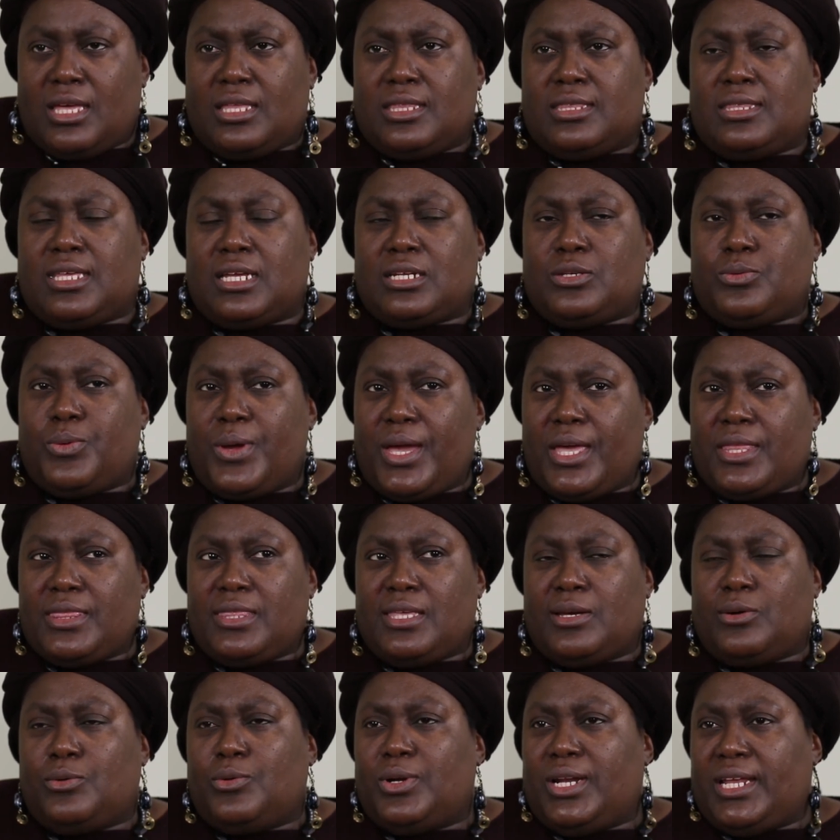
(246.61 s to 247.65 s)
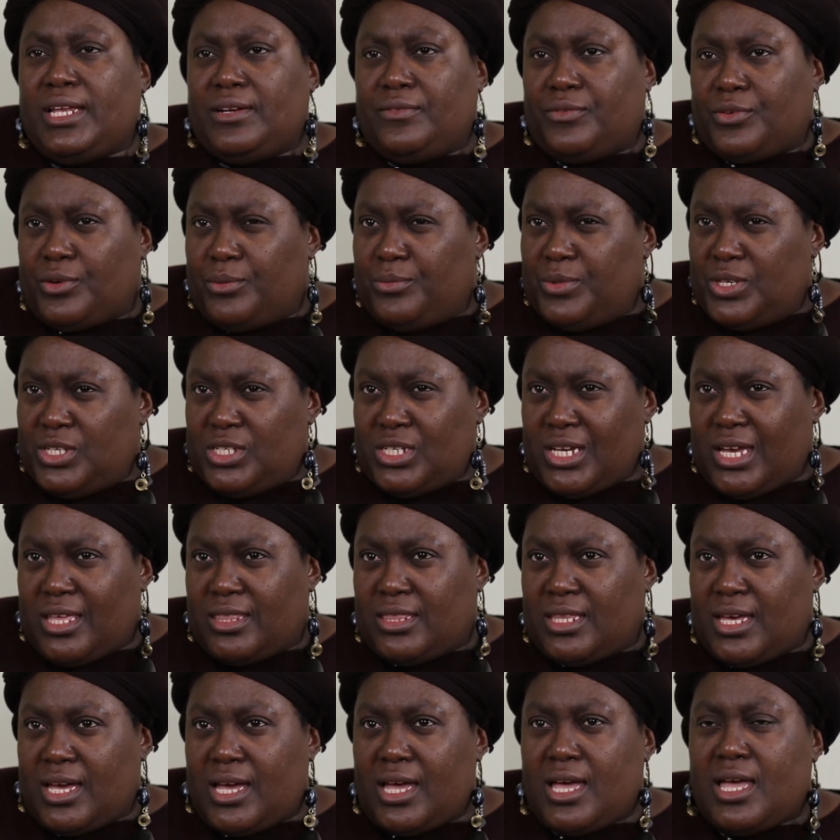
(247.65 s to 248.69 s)
That way they will learn from each
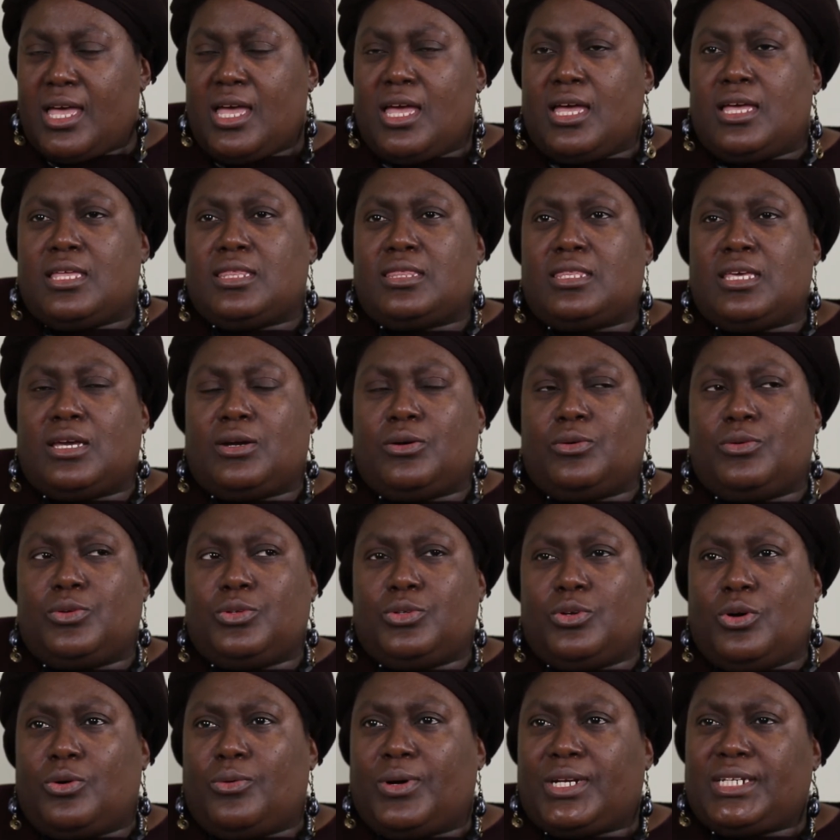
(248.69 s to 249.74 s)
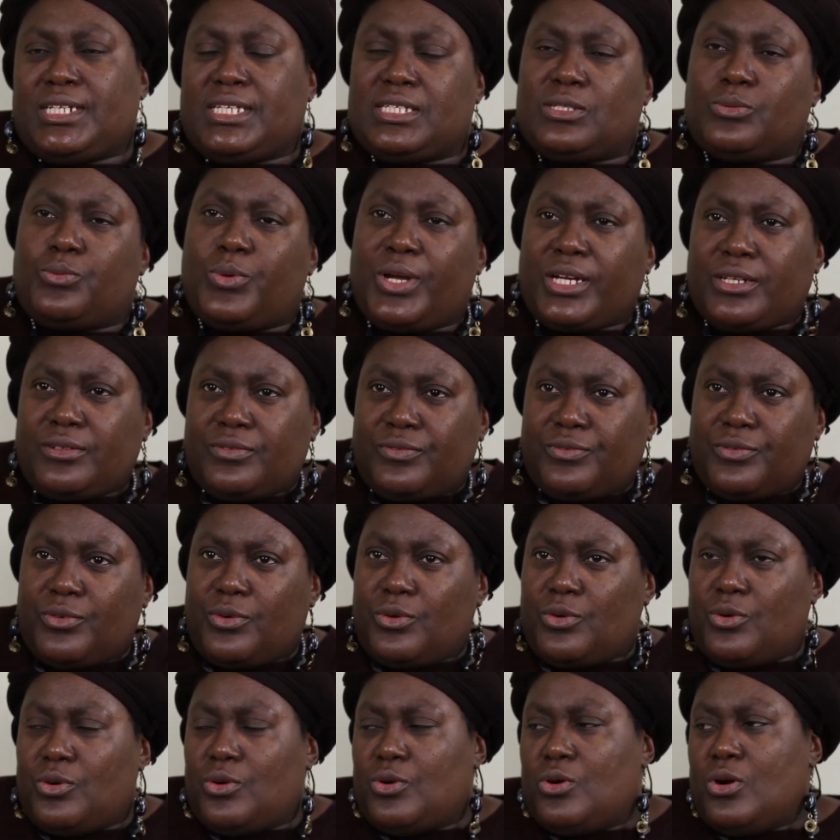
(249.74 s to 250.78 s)
other, they will know what has worked
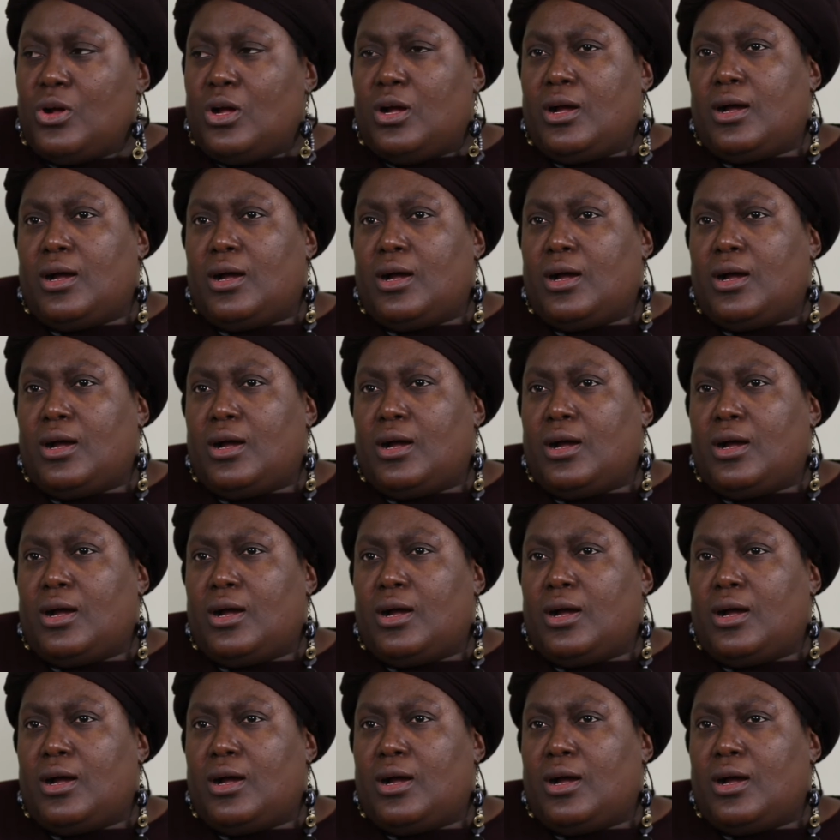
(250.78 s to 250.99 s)
for